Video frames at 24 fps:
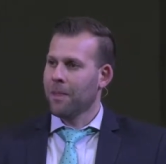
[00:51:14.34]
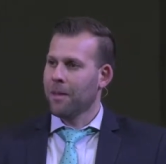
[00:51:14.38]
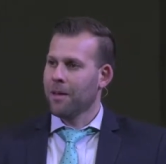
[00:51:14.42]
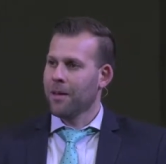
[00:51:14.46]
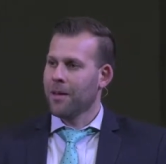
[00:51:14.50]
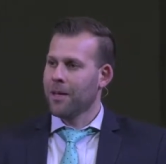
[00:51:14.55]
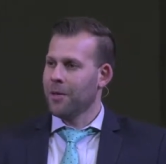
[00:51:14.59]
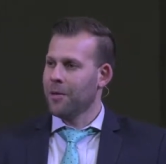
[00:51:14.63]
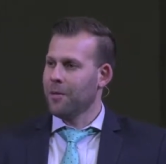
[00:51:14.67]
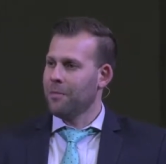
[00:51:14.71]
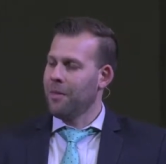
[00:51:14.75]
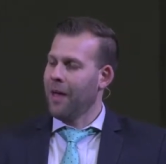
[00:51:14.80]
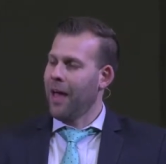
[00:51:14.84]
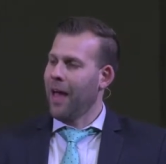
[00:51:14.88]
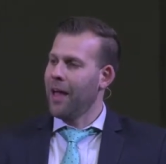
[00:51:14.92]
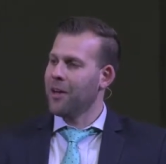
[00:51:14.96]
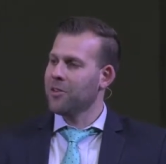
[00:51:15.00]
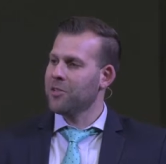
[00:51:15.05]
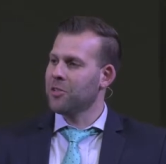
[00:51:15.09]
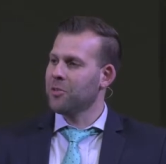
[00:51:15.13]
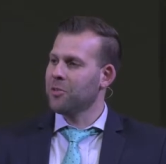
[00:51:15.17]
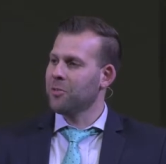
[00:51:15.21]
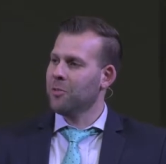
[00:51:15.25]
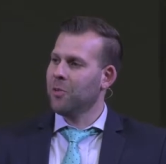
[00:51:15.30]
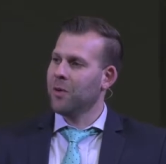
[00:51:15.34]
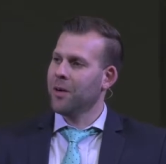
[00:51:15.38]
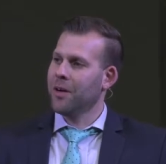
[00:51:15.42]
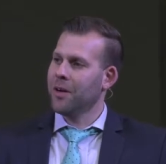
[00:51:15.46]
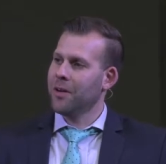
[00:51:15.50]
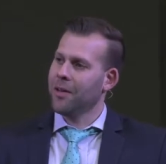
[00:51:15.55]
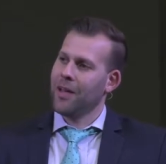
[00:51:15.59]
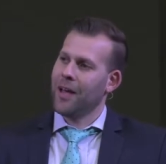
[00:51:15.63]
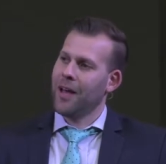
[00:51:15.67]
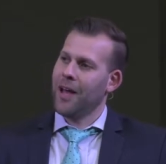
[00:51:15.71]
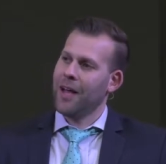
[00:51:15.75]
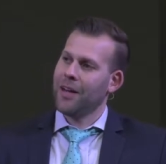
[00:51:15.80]
Can you imagine what
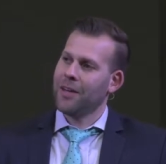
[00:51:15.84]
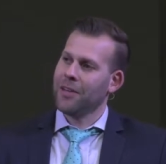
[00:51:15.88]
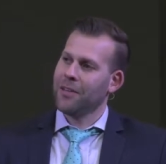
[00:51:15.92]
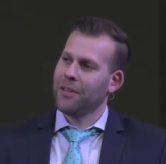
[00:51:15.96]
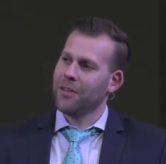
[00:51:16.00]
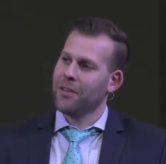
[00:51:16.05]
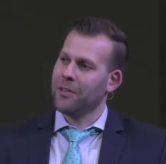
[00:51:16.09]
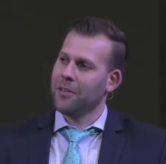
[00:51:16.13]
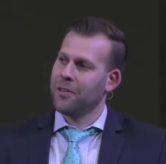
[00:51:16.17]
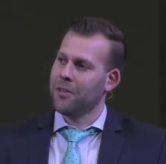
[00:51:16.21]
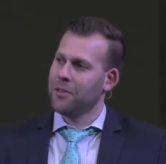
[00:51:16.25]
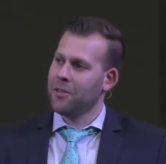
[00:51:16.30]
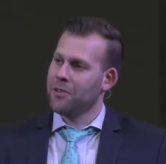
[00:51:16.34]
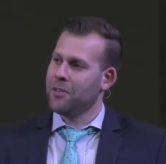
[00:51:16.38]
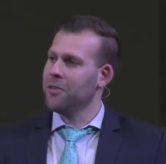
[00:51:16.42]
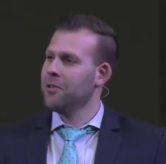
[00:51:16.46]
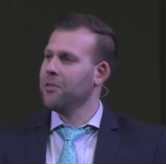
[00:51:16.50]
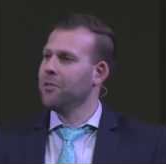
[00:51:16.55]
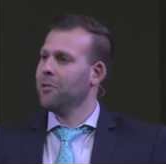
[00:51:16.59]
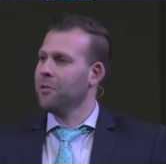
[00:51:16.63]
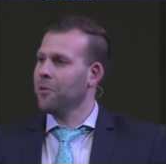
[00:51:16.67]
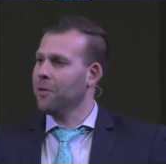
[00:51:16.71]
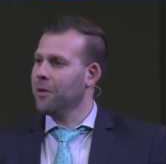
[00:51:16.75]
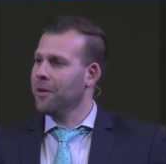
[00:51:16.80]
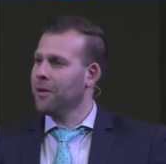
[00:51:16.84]
God could do